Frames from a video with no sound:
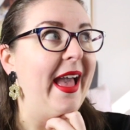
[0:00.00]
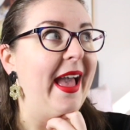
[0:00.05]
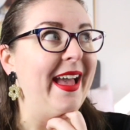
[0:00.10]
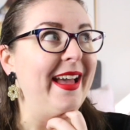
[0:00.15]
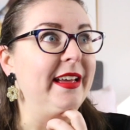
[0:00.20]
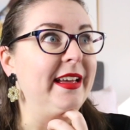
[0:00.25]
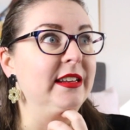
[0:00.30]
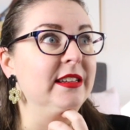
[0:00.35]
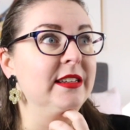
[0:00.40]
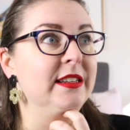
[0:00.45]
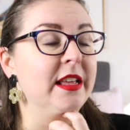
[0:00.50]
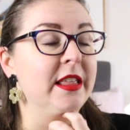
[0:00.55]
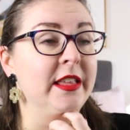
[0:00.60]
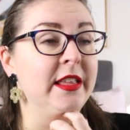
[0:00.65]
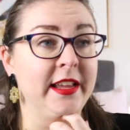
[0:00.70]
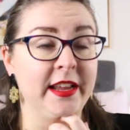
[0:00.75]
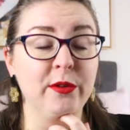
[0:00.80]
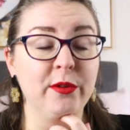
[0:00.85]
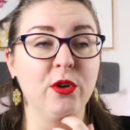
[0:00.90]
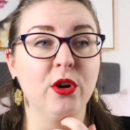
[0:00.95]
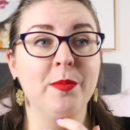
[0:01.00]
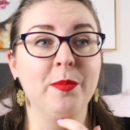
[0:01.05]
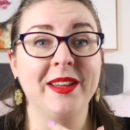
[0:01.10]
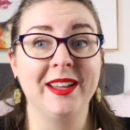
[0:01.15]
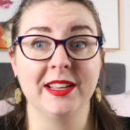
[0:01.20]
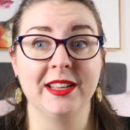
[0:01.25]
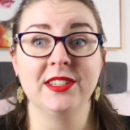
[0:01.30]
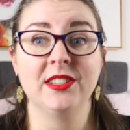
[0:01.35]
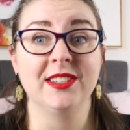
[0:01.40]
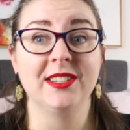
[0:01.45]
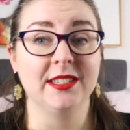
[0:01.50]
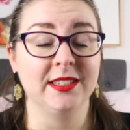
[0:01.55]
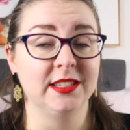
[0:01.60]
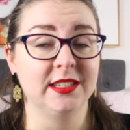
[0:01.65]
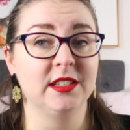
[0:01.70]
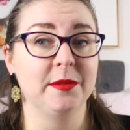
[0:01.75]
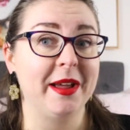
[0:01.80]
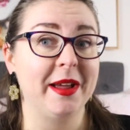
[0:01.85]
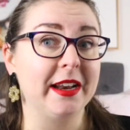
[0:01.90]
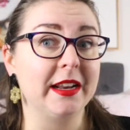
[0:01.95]
And the hero begins to
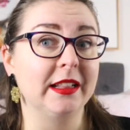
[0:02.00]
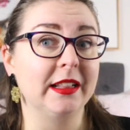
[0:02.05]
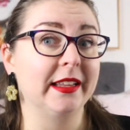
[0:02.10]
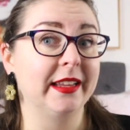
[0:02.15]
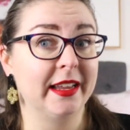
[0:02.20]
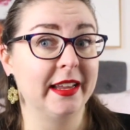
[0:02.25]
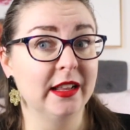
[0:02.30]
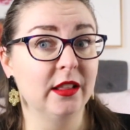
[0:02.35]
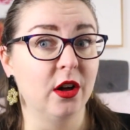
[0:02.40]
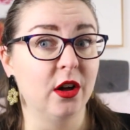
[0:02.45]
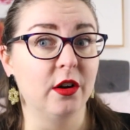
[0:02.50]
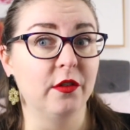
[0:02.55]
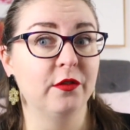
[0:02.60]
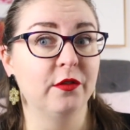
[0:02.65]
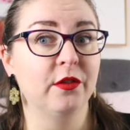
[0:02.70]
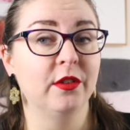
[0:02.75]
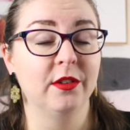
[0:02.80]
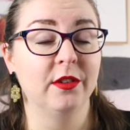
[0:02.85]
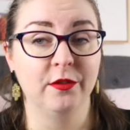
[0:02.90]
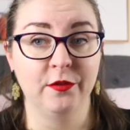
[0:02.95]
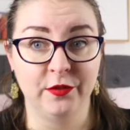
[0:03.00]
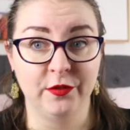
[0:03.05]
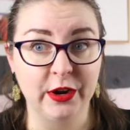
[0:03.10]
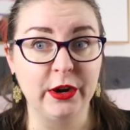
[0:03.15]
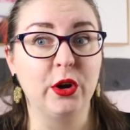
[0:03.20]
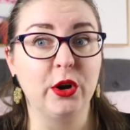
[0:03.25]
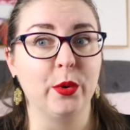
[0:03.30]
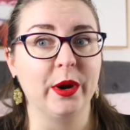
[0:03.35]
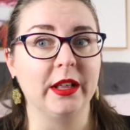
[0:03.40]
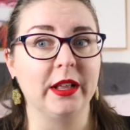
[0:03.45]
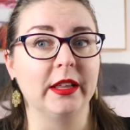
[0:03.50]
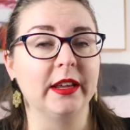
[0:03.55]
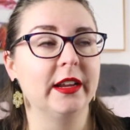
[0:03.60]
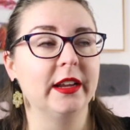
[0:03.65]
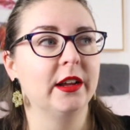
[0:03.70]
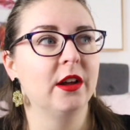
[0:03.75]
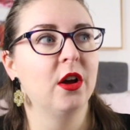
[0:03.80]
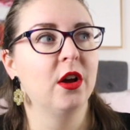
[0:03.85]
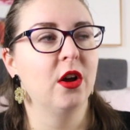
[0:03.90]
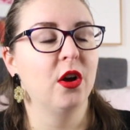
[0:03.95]
systematically kill off very
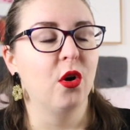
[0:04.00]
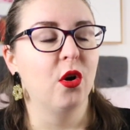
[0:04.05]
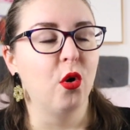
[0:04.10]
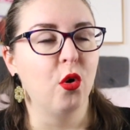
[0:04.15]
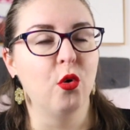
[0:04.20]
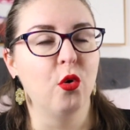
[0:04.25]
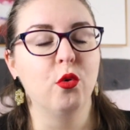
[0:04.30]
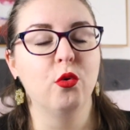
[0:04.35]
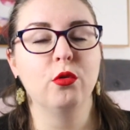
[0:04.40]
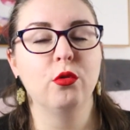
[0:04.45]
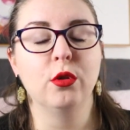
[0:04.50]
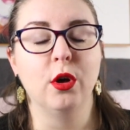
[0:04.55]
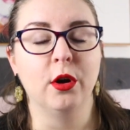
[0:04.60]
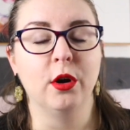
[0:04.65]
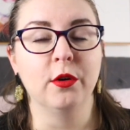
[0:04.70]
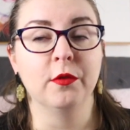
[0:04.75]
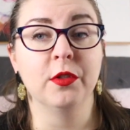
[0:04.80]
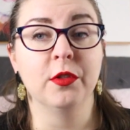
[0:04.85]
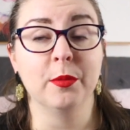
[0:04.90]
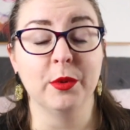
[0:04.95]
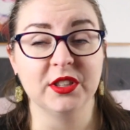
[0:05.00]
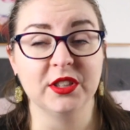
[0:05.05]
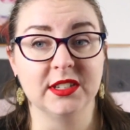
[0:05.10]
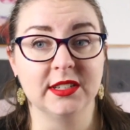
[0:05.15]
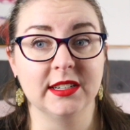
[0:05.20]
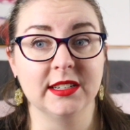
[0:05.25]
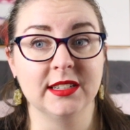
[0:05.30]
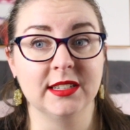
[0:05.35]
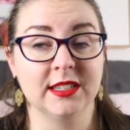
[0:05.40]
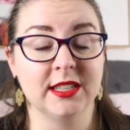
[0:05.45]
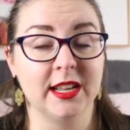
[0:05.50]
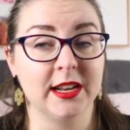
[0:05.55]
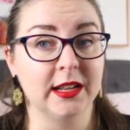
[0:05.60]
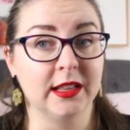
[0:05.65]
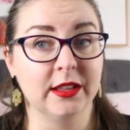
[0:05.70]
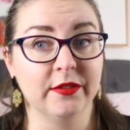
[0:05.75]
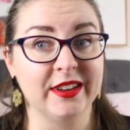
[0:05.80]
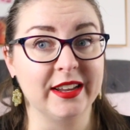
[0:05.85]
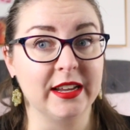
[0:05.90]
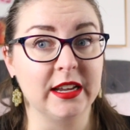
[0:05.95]
quickly all of the monsters that are
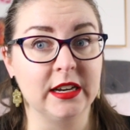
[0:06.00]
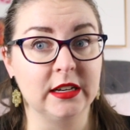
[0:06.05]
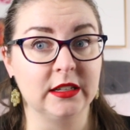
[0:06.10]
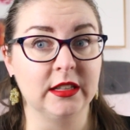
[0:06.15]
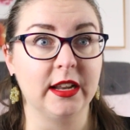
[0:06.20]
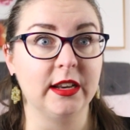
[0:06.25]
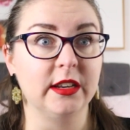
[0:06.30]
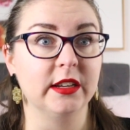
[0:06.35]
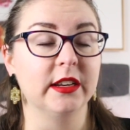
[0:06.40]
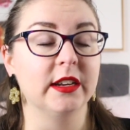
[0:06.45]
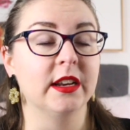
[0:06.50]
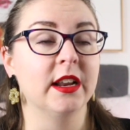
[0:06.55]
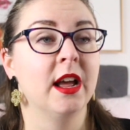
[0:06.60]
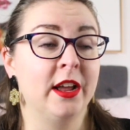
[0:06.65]
living in London.